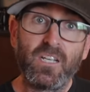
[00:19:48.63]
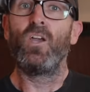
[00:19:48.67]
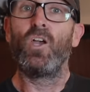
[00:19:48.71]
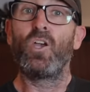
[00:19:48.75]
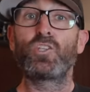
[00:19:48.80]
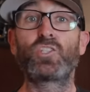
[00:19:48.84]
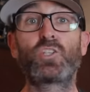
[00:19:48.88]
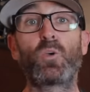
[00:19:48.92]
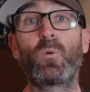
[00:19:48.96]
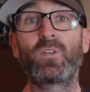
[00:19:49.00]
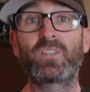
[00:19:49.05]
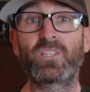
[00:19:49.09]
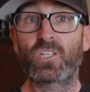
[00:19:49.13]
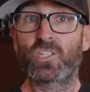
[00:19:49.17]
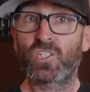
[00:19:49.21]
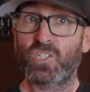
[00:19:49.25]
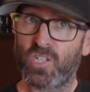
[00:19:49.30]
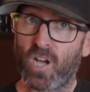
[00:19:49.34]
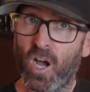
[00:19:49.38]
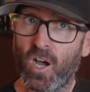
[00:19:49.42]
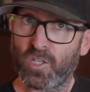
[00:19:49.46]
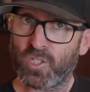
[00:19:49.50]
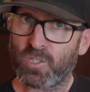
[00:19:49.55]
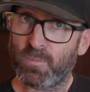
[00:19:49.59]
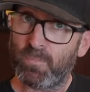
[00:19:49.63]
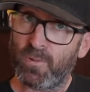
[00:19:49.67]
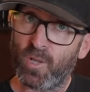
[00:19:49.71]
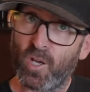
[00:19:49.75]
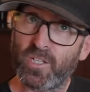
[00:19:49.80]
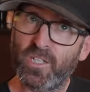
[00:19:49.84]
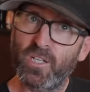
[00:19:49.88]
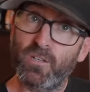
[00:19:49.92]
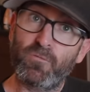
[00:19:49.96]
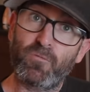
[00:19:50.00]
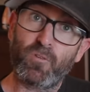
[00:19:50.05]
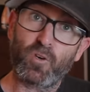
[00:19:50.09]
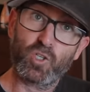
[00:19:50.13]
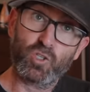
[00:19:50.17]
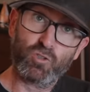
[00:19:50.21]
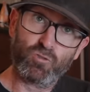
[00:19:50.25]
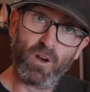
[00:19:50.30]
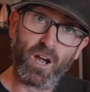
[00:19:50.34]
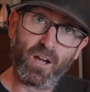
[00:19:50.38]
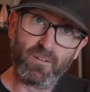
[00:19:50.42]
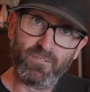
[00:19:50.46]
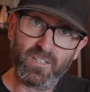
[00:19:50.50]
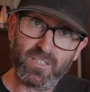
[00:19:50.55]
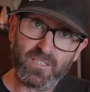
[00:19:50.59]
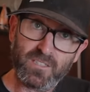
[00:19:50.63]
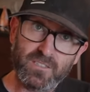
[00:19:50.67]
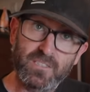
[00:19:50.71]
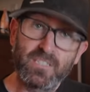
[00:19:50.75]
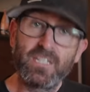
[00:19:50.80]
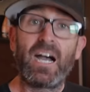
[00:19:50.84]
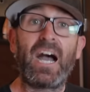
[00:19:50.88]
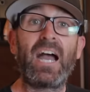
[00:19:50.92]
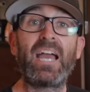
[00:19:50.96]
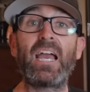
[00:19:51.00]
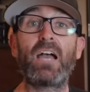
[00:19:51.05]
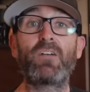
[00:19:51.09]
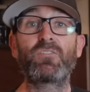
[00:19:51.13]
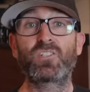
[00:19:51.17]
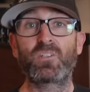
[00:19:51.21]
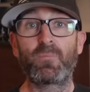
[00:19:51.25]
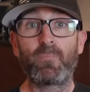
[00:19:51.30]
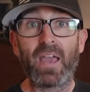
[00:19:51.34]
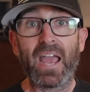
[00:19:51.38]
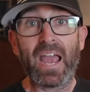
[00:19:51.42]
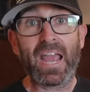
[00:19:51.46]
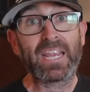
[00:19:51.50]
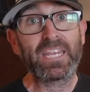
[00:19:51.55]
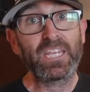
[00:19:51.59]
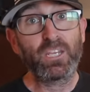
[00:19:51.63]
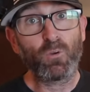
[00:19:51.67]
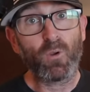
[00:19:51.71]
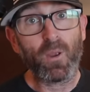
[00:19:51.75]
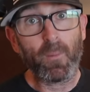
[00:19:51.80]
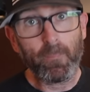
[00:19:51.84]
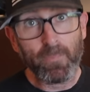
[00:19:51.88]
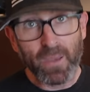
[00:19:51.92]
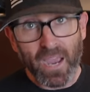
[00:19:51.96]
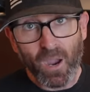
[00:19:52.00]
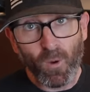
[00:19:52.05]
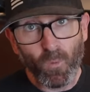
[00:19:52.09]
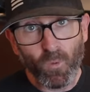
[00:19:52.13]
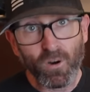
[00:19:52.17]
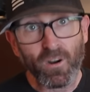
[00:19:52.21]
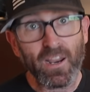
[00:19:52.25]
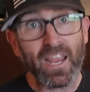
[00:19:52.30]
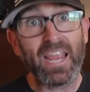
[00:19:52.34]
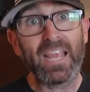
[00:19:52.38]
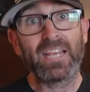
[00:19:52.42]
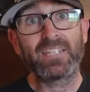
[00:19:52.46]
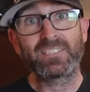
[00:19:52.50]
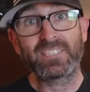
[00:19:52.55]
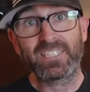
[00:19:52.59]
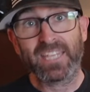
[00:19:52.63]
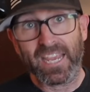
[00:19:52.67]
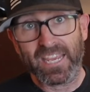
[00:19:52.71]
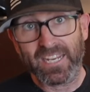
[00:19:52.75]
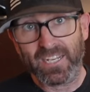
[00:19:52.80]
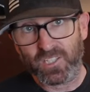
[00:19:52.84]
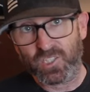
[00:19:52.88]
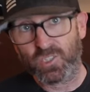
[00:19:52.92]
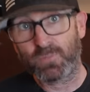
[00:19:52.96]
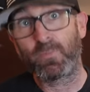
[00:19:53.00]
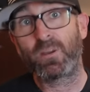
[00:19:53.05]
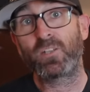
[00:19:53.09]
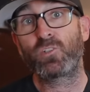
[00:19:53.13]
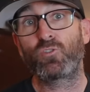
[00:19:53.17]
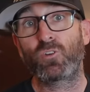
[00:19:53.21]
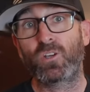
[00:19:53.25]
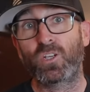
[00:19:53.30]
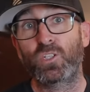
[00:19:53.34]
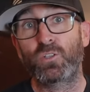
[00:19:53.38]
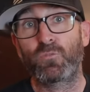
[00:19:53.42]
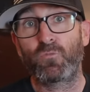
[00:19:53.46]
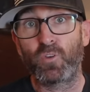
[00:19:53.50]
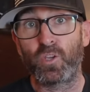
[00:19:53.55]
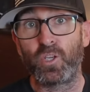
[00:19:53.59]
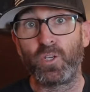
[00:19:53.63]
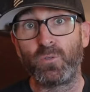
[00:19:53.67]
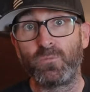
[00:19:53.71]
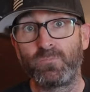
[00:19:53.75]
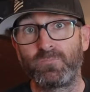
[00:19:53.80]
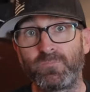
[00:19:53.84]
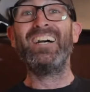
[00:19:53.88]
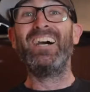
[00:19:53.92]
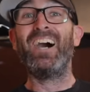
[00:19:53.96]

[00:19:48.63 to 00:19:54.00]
So with the Sauce plugin for Strava, I have some accurate power and cadence metrics for you.